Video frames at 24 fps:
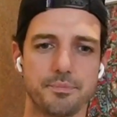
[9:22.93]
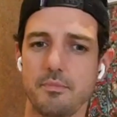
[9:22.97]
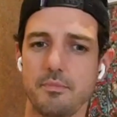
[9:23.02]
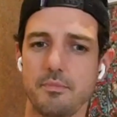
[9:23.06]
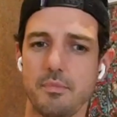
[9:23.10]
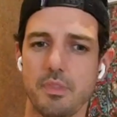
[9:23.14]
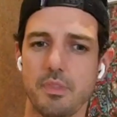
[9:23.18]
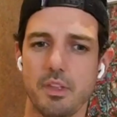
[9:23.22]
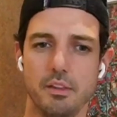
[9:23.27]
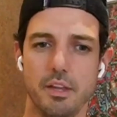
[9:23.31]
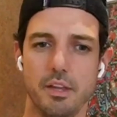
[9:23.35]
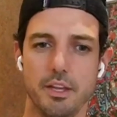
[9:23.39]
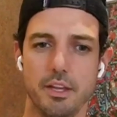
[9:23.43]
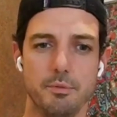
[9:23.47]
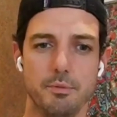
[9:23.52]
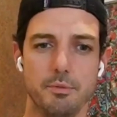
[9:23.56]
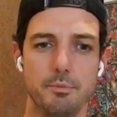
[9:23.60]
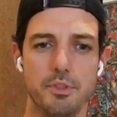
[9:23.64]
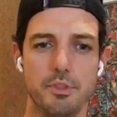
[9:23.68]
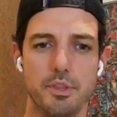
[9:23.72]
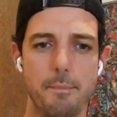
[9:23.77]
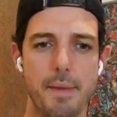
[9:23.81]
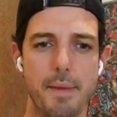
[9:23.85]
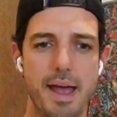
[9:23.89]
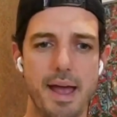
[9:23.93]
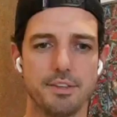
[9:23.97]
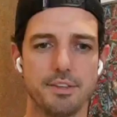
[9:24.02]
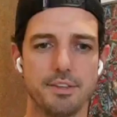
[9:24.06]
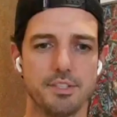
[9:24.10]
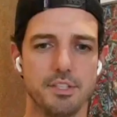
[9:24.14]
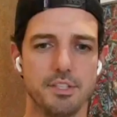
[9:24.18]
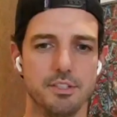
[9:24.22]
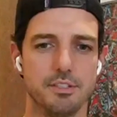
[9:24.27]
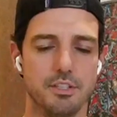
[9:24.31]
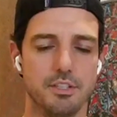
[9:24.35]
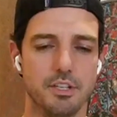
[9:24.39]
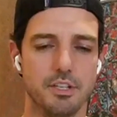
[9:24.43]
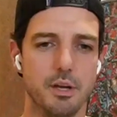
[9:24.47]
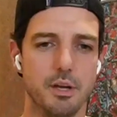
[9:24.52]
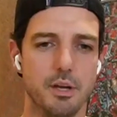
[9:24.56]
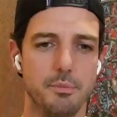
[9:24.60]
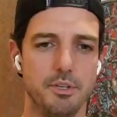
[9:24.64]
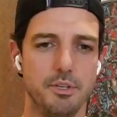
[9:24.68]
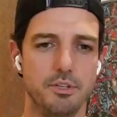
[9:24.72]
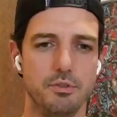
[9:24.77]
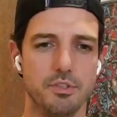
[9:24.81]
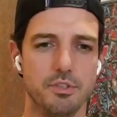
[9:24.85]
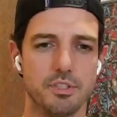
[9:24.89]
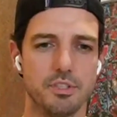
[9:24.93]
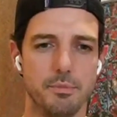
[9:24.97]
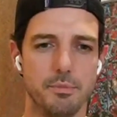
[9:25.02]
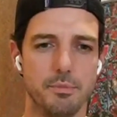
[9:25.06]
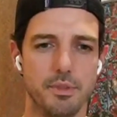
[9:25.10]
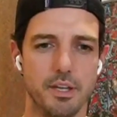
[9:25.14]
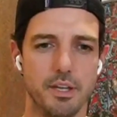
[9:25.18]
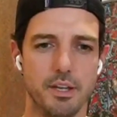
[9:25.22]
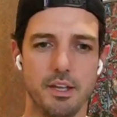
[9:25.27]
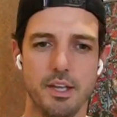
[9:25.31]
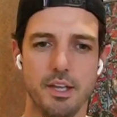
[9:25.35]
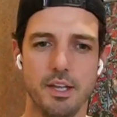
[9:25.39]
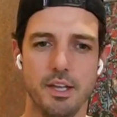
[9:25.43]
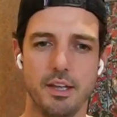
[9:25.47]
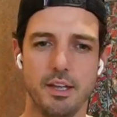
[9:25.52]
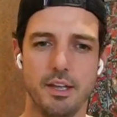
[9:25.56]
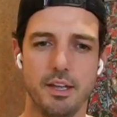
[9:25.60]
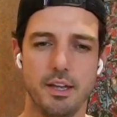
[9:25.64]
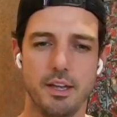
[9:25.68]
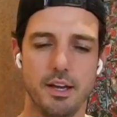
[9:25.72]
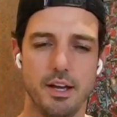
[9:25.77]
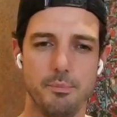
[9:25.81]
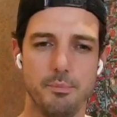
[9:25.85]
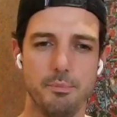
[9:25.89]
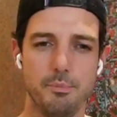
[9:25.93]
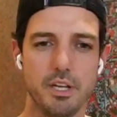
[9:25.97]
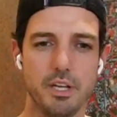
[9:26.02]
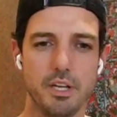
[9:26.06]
like the masses to come and use something, because the